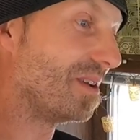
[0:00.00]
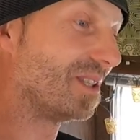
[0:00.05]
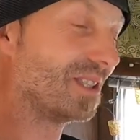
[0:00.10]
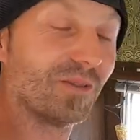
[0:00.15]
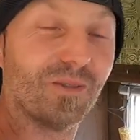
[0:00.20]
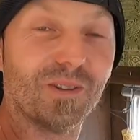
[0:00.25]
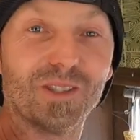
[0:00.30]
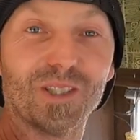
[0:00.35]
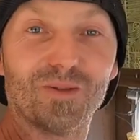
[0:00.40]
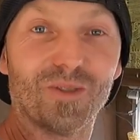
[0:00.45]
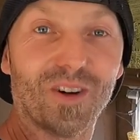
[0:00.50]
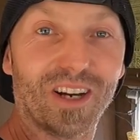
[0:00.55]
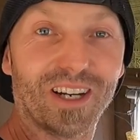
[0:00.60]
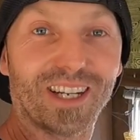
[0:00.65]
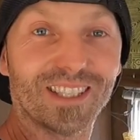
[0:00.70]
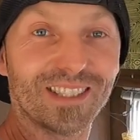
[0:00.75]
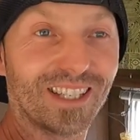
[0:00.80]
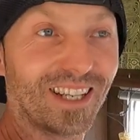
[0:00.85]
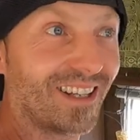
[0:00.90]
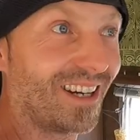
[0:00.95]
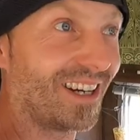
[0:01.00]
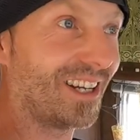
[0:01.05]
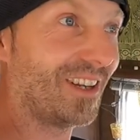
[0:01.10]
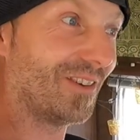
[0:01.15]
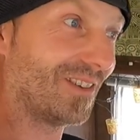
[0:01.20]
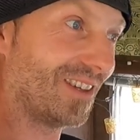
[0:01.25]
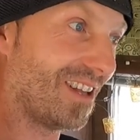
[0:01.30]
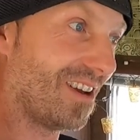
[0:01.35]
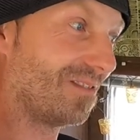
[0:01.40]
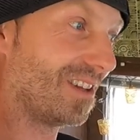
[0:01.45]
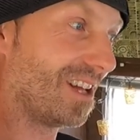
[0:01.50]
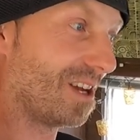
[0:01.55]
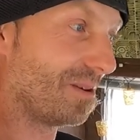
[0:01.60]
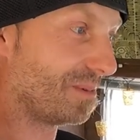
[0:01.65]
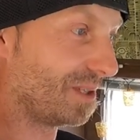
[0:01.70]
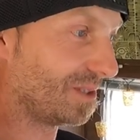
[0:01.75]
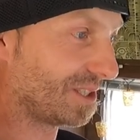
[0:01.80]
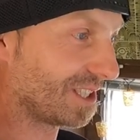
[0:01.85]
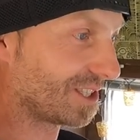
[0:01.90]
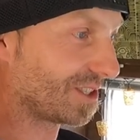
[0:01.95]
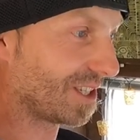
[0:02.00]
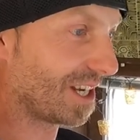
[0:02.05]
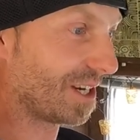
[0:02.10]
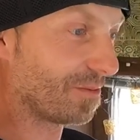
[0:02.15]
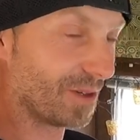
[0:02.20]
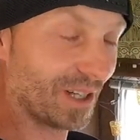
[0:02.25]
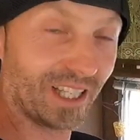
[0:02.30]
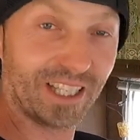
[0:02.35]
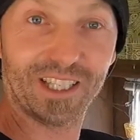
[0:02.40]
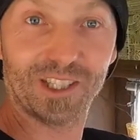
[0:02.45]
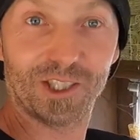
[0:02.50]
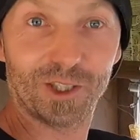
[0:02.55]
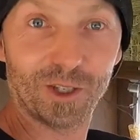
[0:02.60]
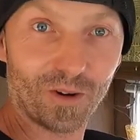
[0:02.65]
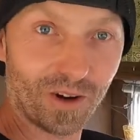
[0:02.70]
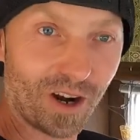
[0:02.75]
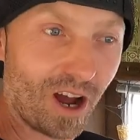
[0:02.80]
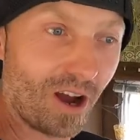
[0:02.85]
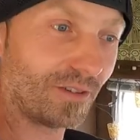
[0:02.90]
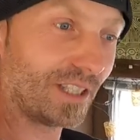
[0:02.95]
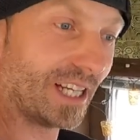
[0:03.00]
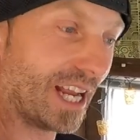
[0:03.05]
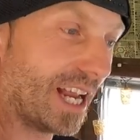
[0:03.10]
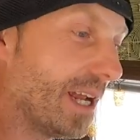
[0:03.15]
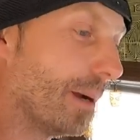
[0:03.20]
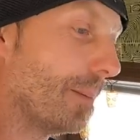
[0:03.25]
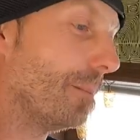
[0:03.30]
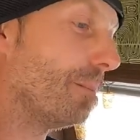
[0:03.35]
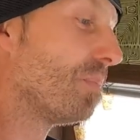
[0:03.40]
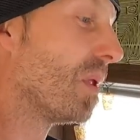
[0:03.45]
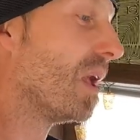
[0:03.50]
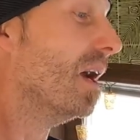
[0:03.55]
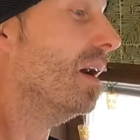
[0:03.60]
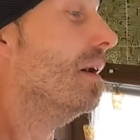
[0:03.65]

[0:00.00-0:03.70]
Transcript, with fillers: music, which is funny because I thought he would love loud music, so I didn't really need to show it off to him.